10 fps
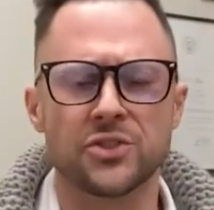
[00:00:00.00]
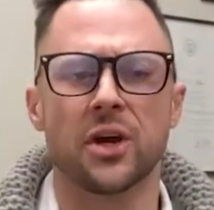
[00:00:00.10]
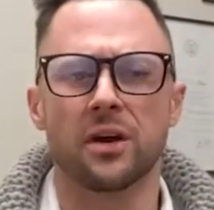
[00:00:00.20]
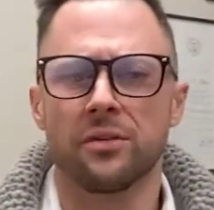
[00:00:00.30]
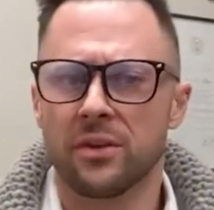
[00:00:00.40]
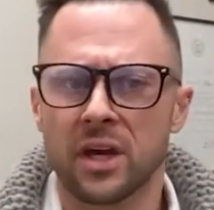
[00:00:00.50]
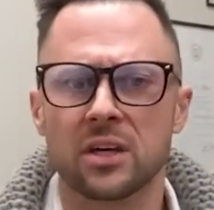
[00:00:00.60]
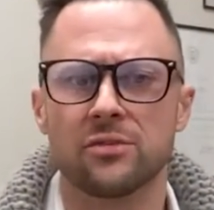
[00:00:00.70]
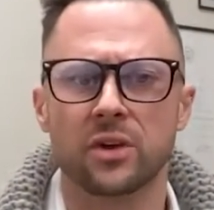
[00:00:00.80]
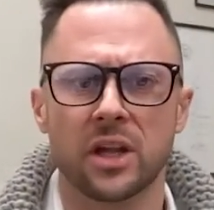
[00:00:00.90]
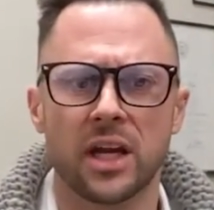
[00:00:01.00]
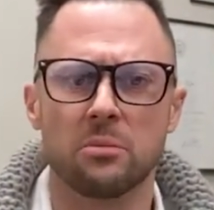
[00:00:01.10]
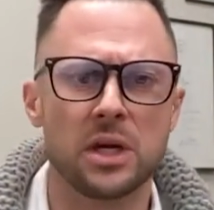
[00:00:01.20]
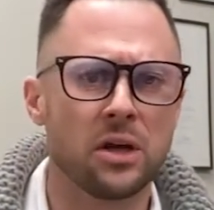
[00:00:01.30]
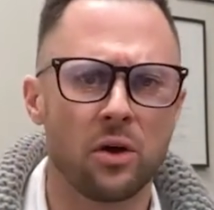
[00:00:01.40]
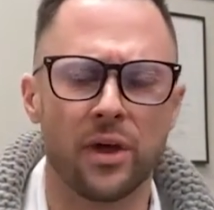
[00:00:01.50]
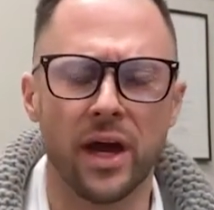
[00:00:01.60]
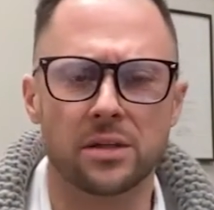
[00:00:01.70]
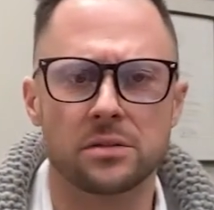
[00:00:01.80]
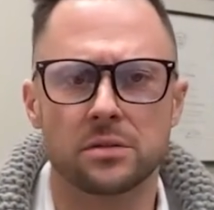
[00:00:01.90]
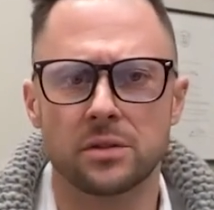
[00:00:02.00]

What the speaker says: Jared. Thank you for letting me know that.